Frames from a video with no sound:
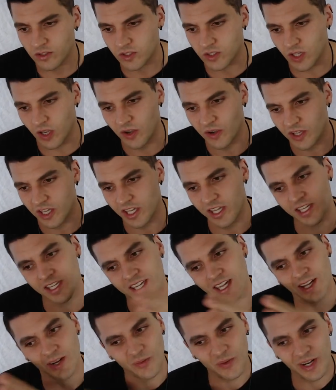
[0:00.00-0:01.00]
So he
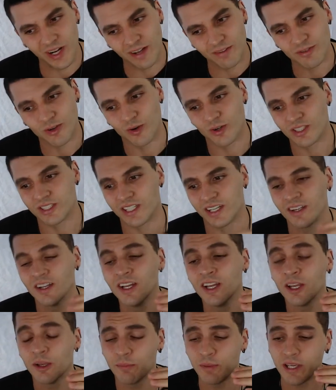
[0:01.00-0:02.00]
kind of went off course there
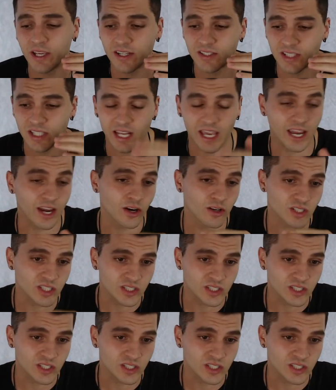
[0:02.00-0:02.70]
because an Air